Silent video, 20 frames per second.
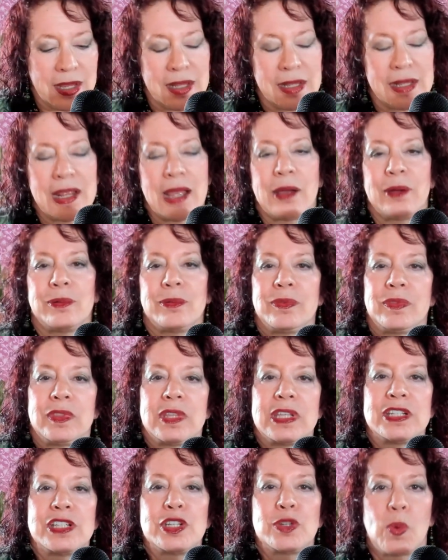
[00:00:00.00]
Now,
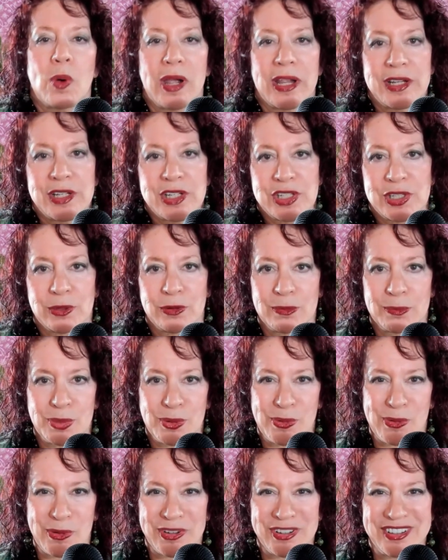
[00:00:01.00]
this is why it's so
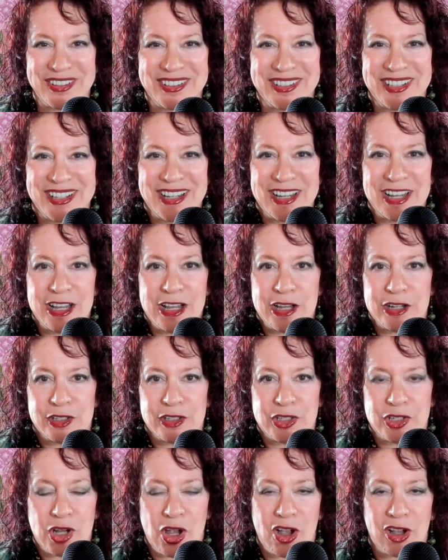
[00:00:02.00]
important
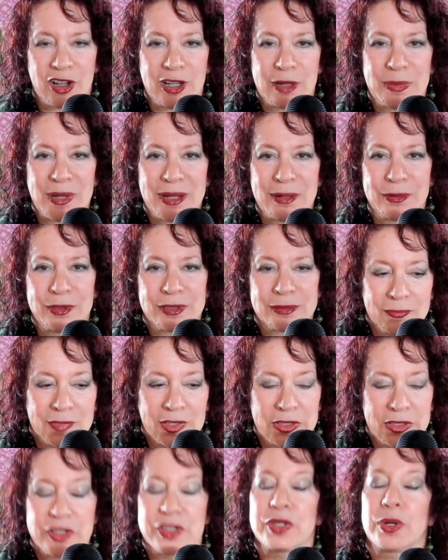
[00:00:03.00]
to talk about
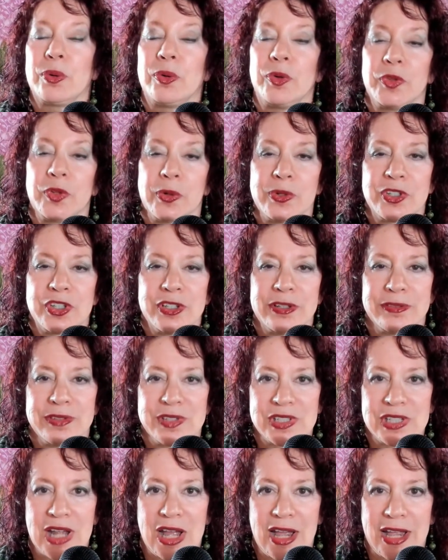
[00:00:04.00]
this whole notion of
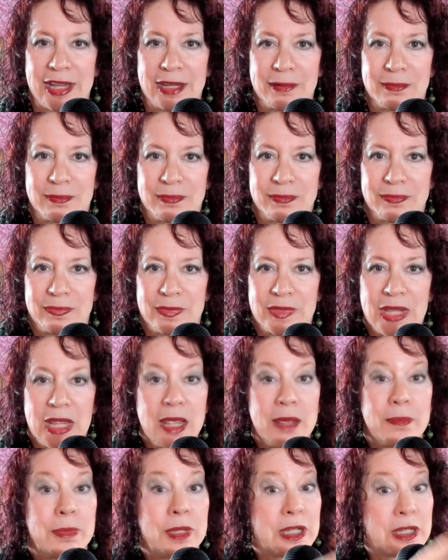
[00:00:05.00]
Psi.
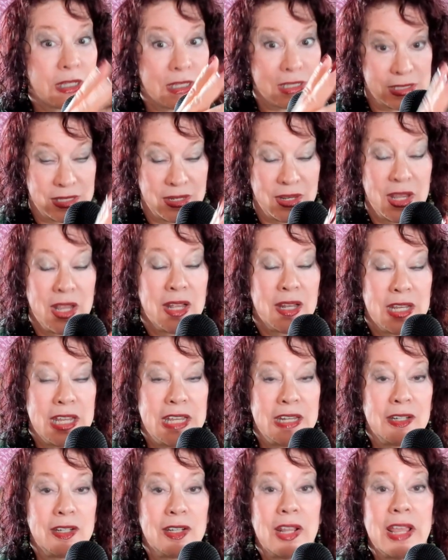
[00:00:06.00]
Because
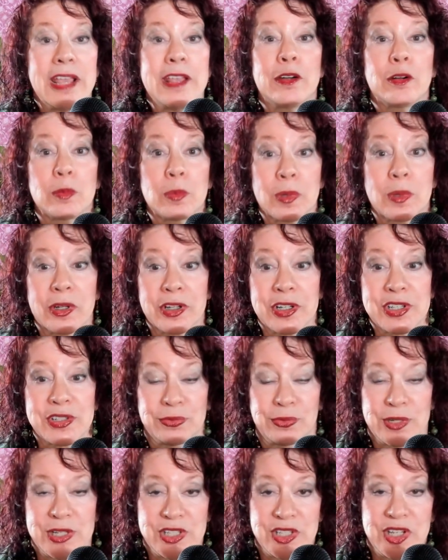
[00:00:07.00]
in later works,
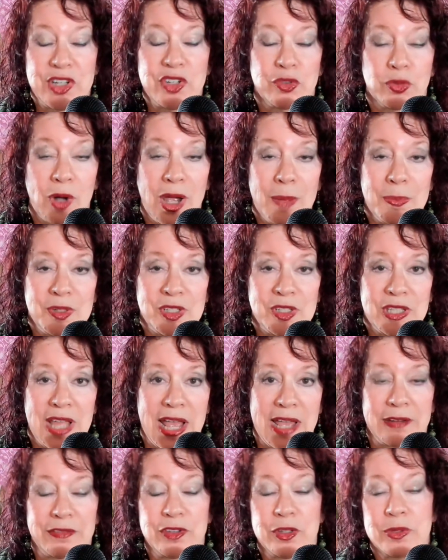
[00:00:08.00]
Friston drops
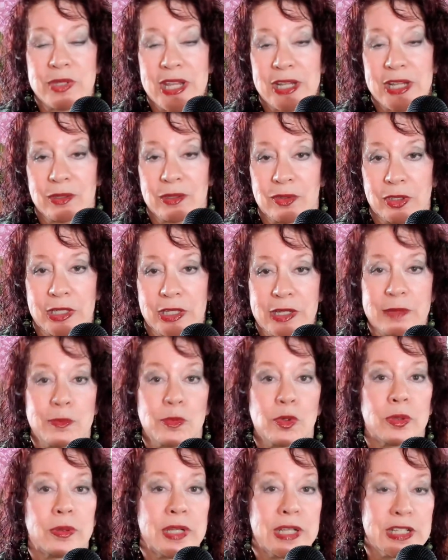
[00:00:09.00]
that. If you take a look at
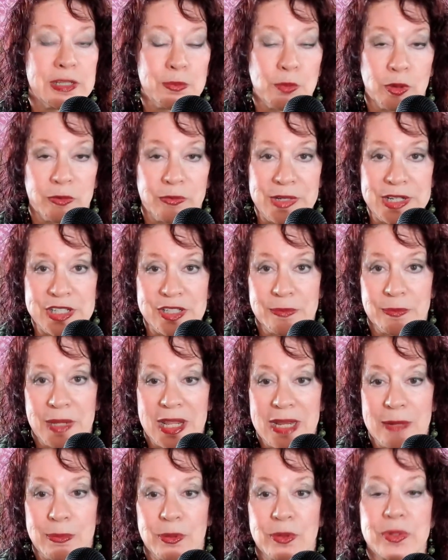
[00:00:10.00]
his more recent
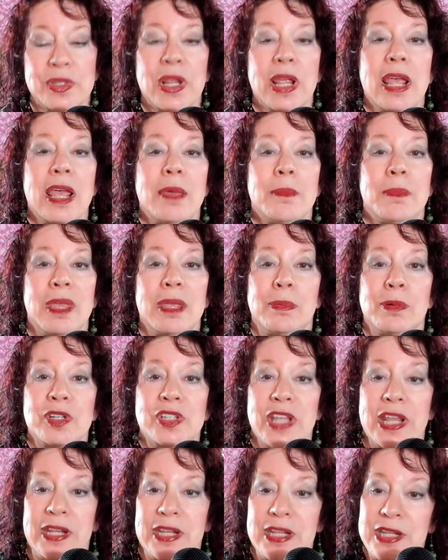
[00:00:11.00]
papers
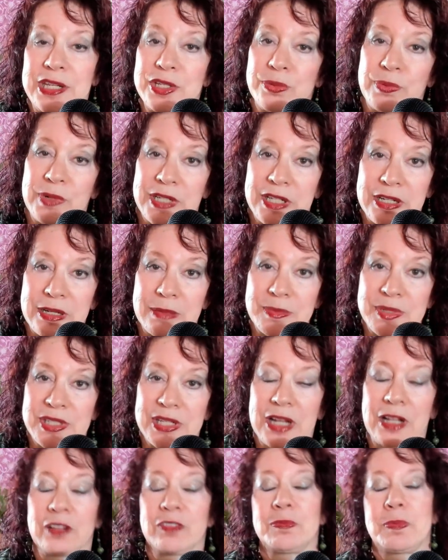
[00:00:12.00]
that he's written
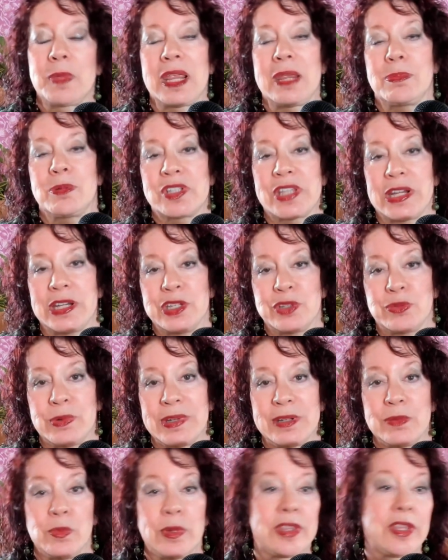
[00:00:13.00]
himself, papers that he's
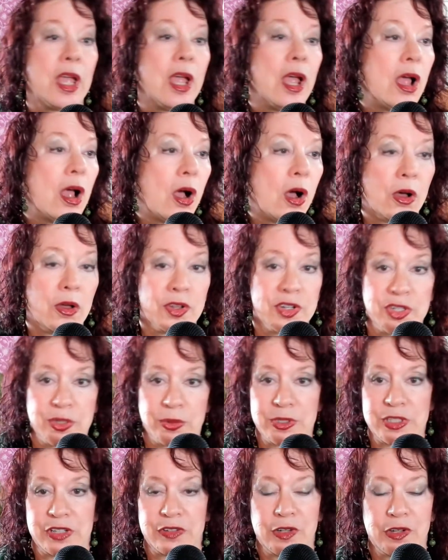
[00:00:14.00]
written with all
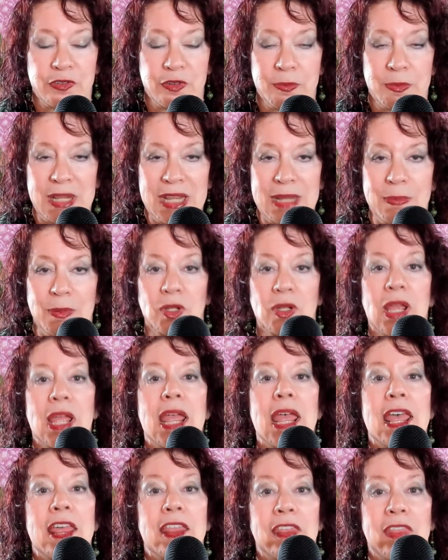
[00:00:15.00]
sorts of different people,
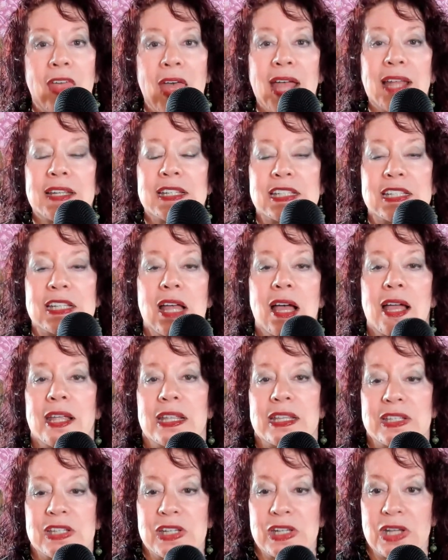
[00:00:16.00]
that Psi
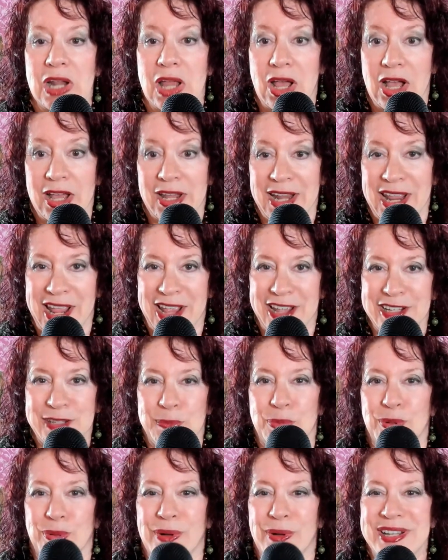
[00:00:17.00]
is not as
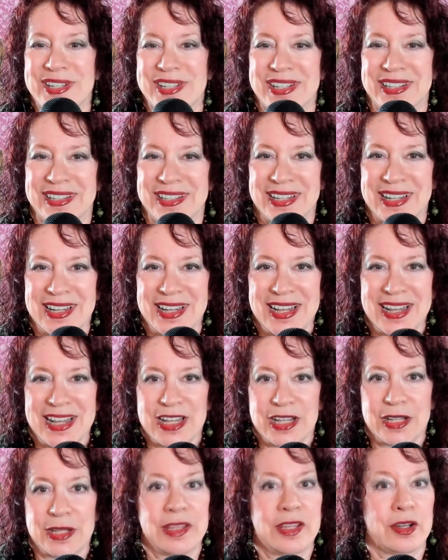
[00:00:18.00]
present.
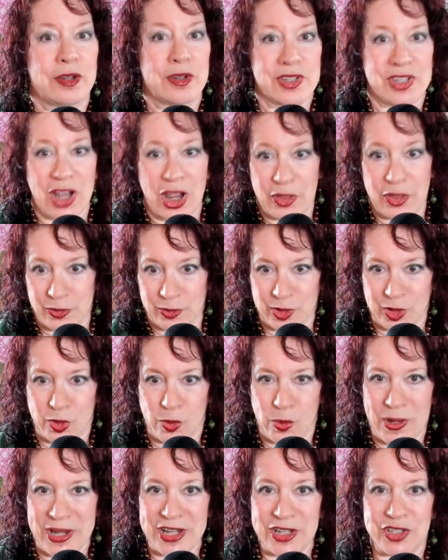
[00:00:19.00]
There's other
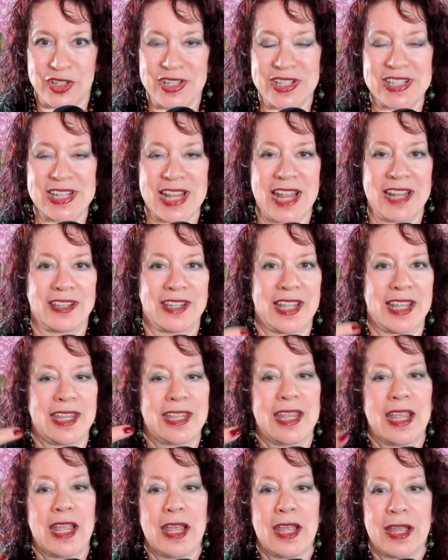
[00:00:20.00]
equations, and they
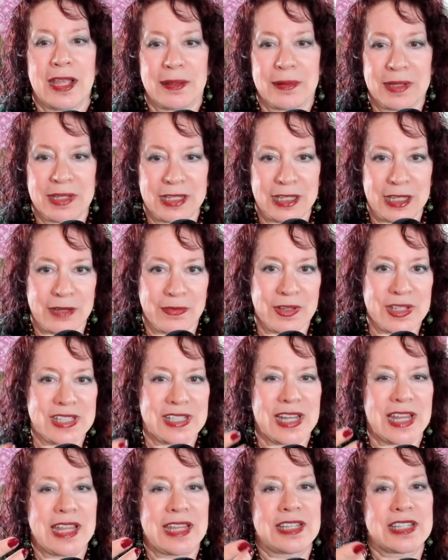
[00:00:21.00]
give
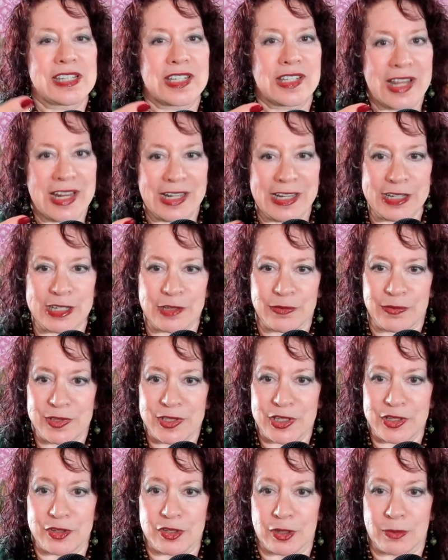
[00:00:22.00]
us a slightly
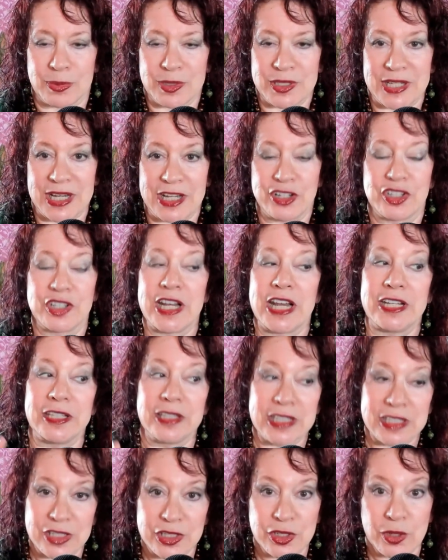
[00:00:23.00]
different interpretation, and
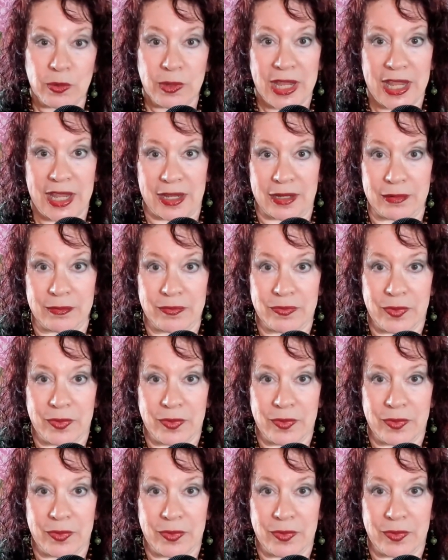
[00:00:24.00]
this is okay.